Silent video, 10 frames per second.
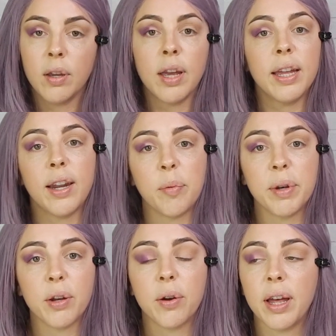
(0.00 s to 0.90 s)
Okay, now I'm going
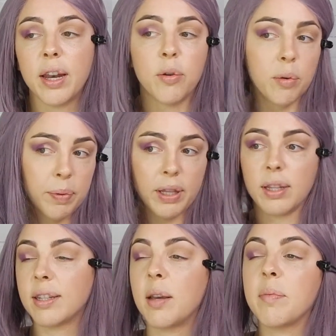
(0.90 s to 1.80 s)
to go ahead and repeat the
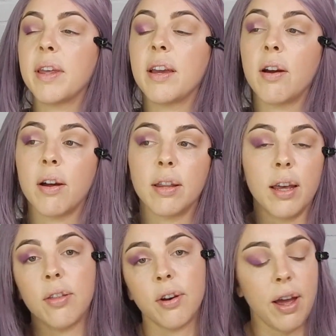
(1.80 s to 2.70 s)
same thing on the
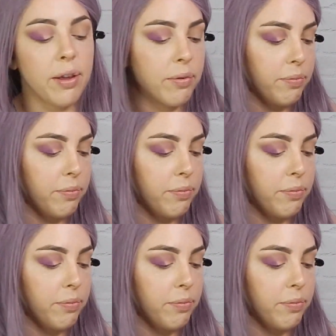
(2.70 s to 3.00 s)
other eye.